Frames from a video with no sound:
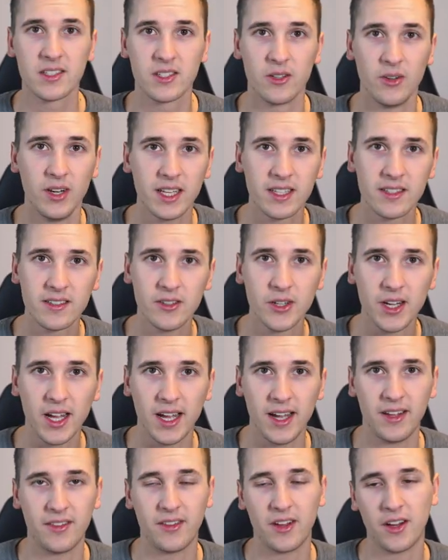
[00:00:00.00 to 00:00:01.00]
So let's look
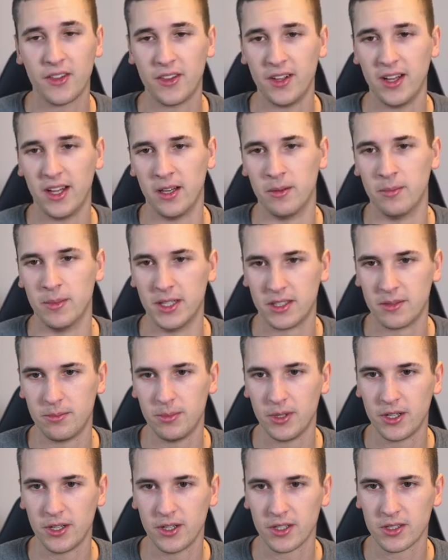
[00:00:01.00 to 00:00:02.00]
at other elements,
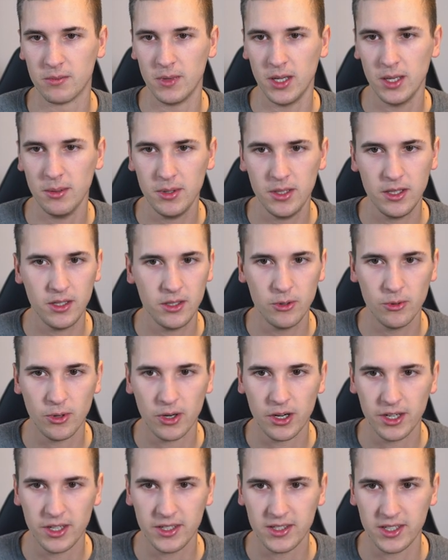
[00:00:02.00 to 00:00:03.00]
because maybe you
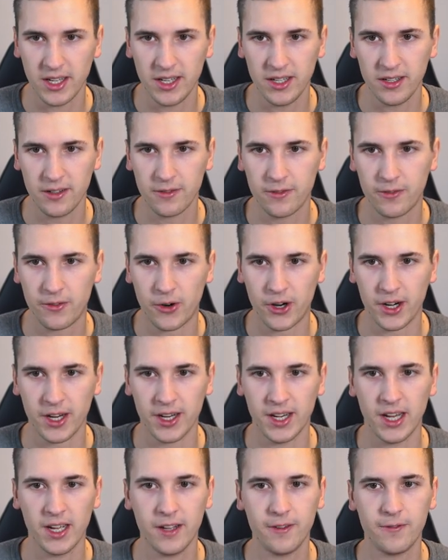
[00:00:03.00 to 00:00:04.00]
are designing for
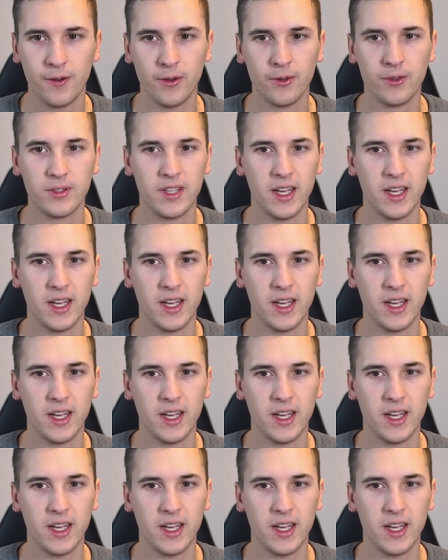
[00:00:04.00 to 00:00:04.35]
an iPhone